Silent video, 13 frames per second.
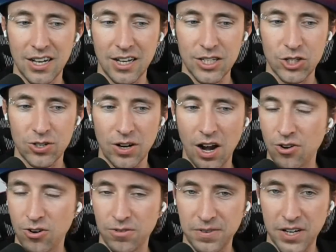turn on
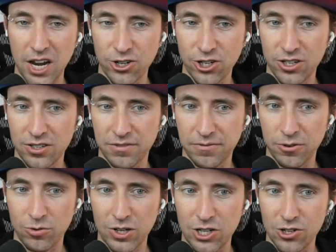notifications for
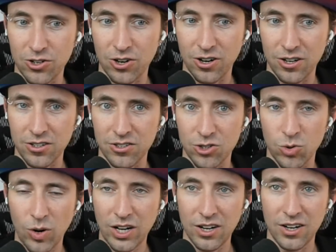Richard Hart's
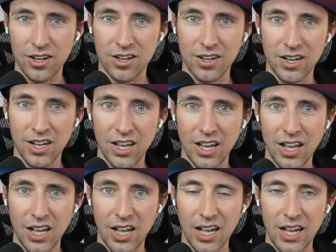Twitter,
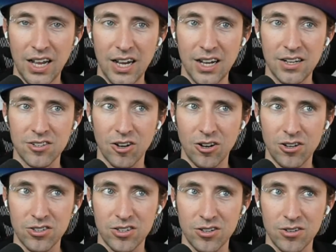and
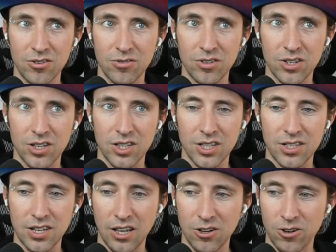also the
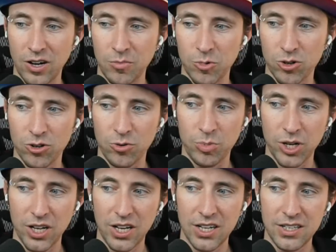Telegram group
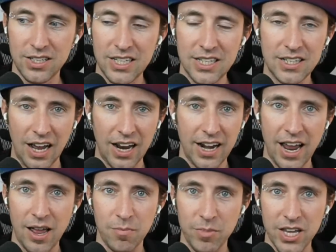
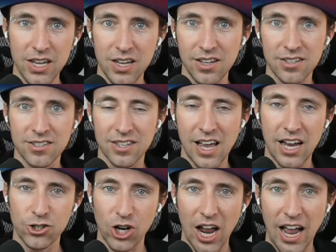
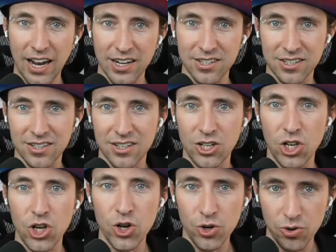t.me/hex
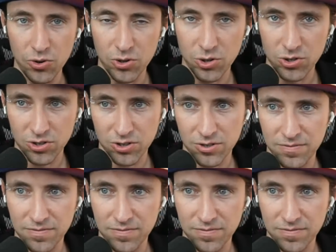news.